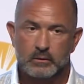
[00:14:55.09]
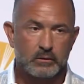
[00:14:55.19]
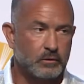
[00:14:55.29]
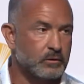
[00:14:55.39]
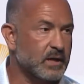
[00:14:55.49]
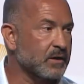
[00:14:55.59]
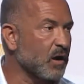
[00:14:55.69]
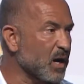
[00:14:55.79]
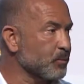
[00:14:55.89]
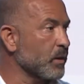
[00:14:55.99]
Learned how to
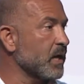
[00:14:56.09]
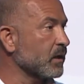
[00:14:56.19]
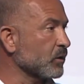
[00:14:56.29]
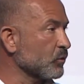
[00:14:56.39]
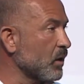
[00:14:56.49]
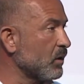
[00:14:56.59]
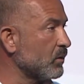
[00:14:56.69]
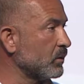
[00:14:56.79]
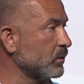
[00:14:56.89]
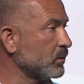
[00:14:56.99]
operate and
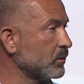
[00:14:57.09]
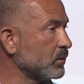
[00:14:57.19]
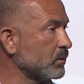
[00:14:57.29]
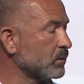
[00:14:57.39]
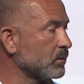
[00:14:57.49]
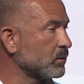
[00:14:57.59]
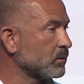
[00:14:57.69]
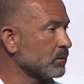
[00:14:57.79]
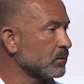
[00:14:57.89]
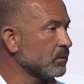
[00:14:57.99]
grow
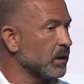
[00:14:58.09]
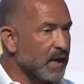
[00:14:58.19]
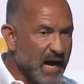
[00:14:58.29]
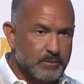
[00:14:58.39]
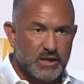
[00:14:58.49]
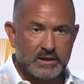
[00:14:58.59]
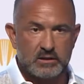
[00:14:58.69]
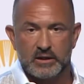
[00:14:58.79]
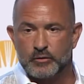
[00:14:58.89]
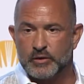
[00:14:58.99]
in abject
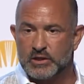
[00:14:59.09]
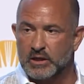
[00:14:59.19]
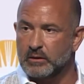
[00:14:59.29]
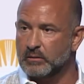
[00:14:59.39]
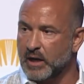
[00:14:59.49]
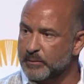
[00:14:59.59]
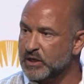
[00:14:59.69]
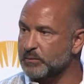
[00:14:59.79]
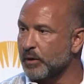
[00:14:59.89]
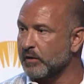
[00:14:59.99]
illiteracy,
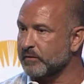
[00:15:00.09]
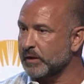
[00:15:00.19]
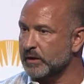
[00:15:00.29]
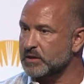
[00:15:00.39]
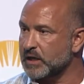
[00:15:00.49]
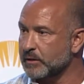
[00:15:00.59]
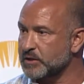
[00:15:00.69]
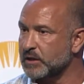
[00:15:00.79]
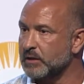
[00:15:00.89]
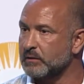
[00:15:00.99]
abject poverty,
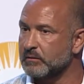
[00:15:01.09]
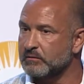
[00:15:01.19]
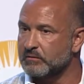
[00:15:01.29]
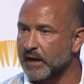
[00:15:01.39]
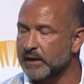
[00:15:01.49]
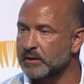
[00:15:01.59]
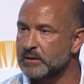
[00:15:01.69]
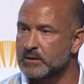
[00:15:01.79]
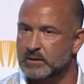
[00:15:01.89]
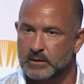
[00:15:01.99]
scarcity,
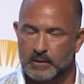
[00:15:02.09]
violence.